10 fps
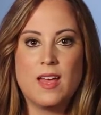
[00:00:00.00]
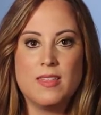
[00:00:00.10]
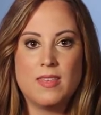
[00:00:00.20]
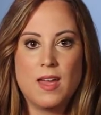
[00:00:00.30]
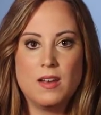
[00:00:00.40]

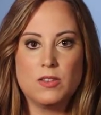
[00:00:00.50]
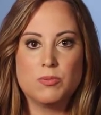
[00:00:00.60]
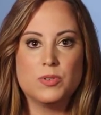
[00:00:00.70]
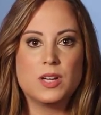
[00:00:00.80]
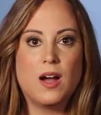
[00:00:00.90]
and then
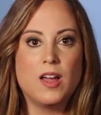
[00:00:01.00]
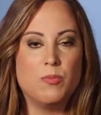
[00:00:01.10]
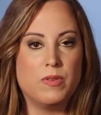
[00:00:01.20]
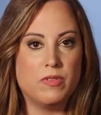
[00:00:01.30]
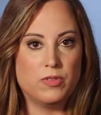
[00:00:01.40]
through
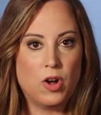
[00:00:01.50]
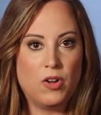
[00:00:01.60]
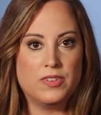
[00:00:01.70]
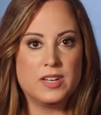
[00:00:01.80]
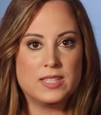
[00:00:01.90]
time, we've
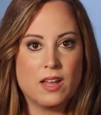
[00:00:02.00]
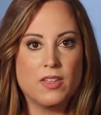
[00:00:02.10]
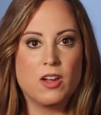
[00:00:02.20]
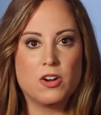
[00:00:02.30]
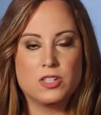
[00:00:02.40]
evolved into
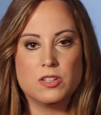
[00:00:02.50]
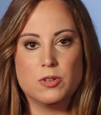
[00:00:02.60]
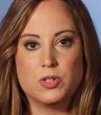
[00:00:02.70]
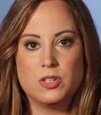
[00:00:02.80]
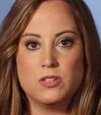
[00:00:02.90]
selling our
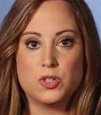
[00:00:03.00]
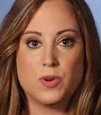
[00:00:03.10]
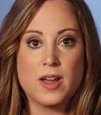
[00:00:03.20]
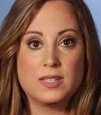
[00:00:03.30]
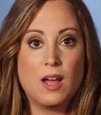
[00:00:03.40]
solution
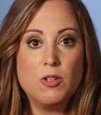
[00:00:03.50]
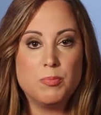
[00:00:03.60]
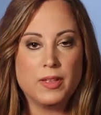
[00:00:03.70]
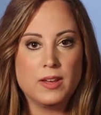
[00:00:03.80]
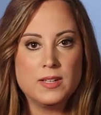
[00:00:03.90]
direct to
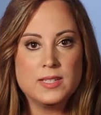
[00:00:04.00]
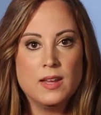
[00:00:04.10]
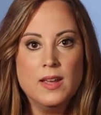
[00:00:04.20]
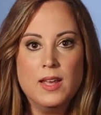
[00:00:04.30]
health plans